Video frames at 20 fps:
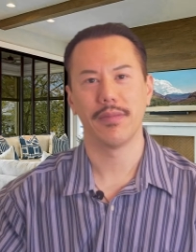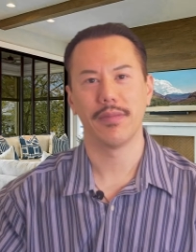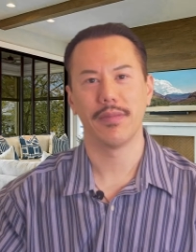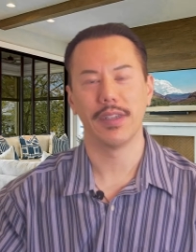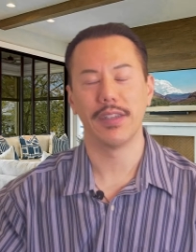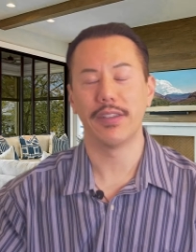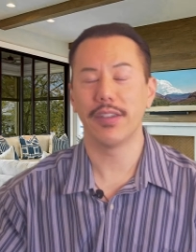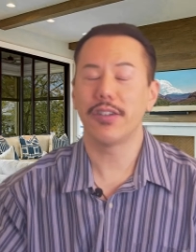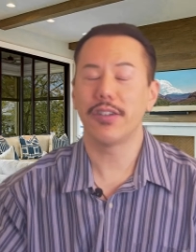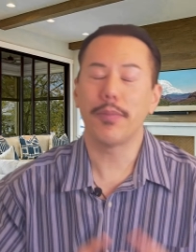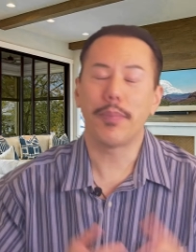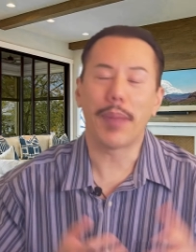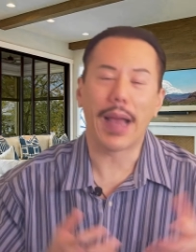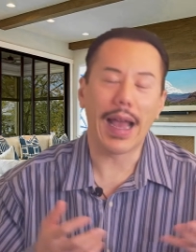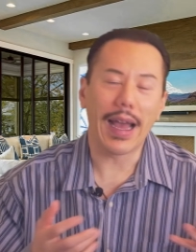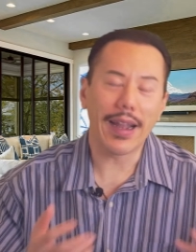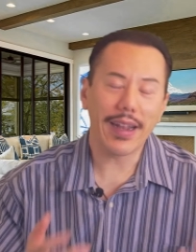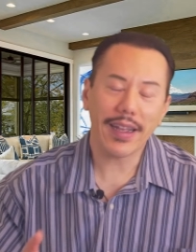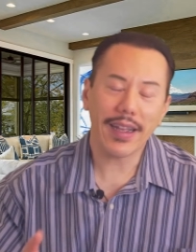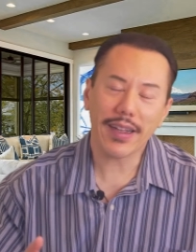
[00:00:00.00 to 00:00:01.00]
Is it to
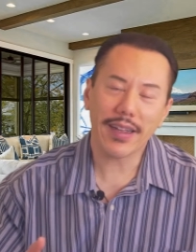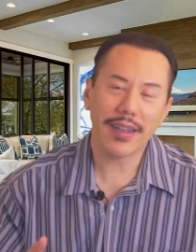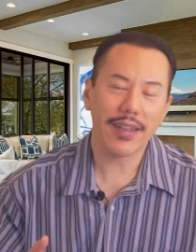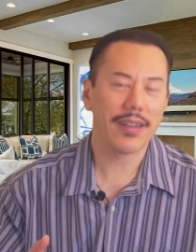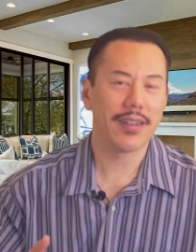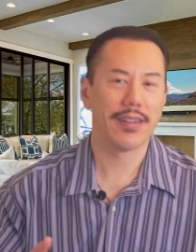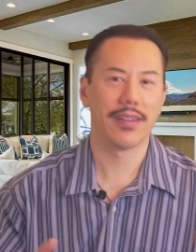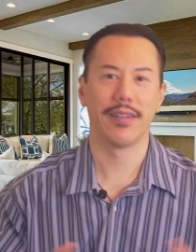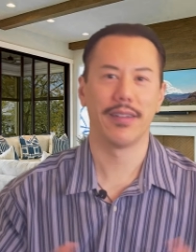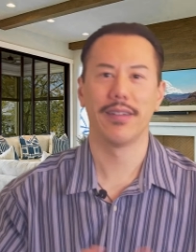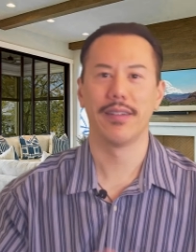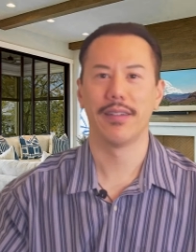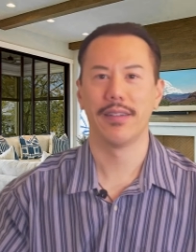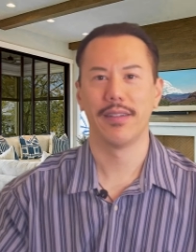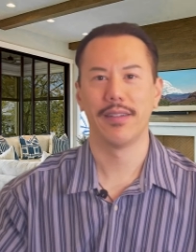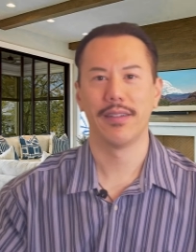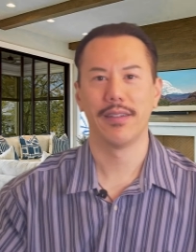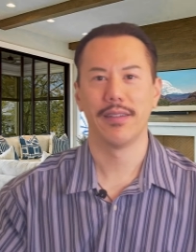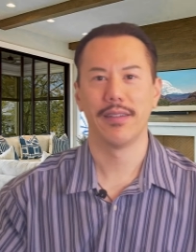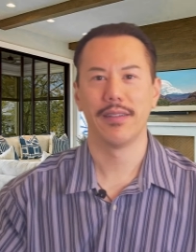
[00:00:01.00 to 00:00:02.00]
panic?
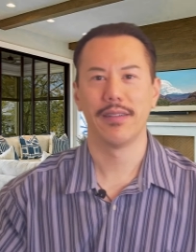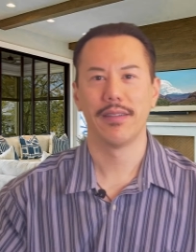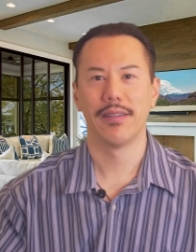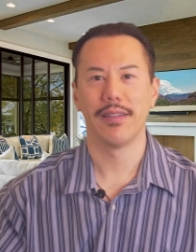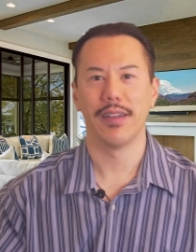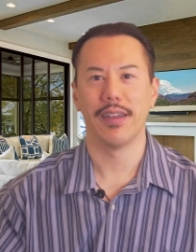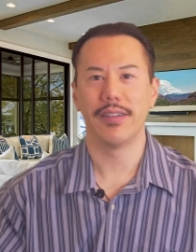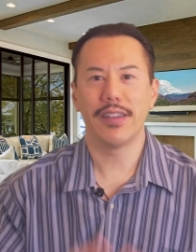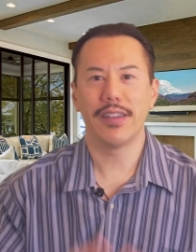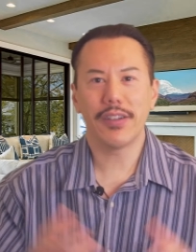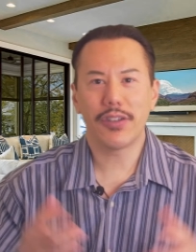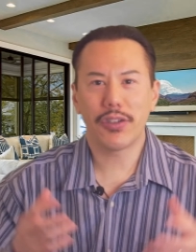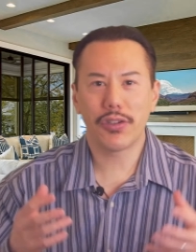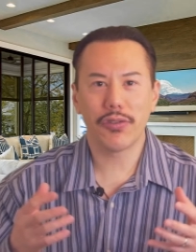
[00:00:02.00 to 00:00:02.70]
Is it